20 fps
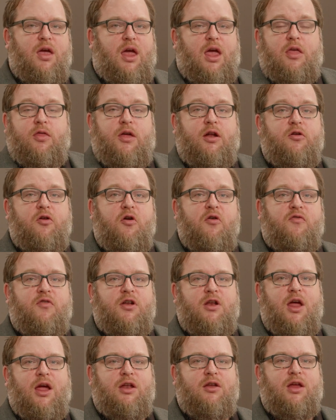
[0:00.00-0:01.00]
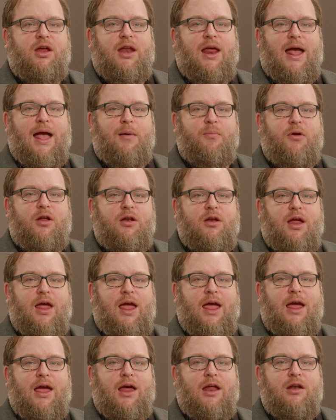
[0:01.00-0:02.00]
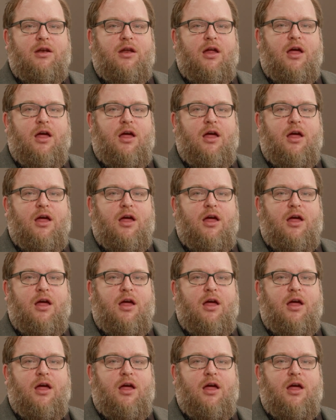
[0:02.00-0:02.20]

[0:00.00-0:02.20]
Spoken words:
And then COVID-19 happened, and